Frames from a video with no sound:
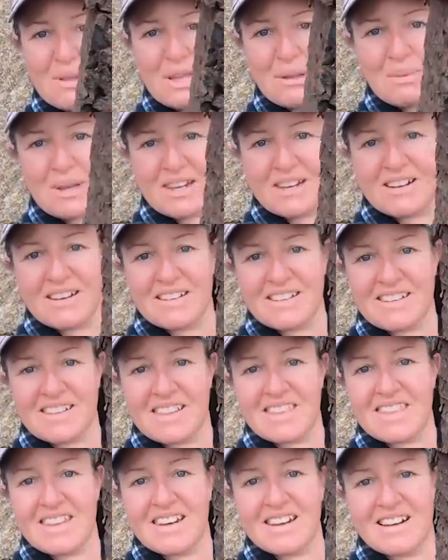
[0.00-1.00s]
millimeters
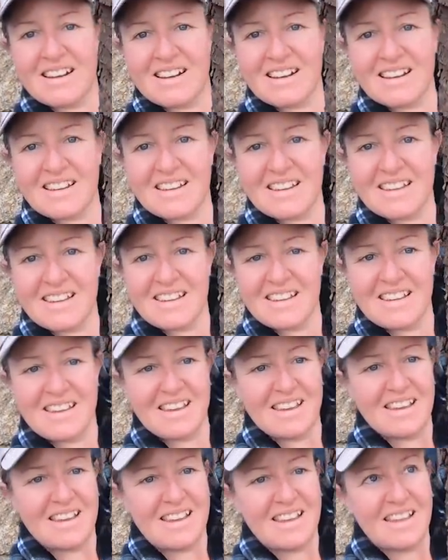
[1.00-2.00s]
thinner
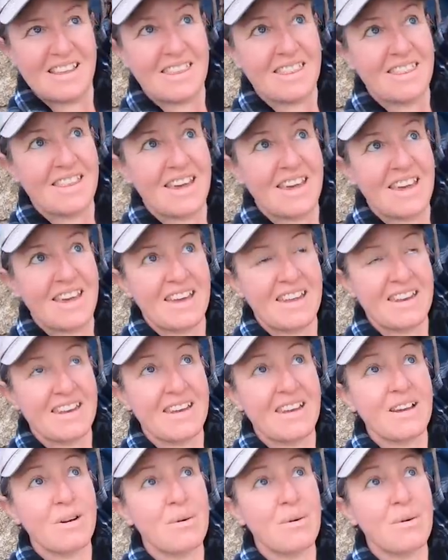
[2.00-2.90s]
than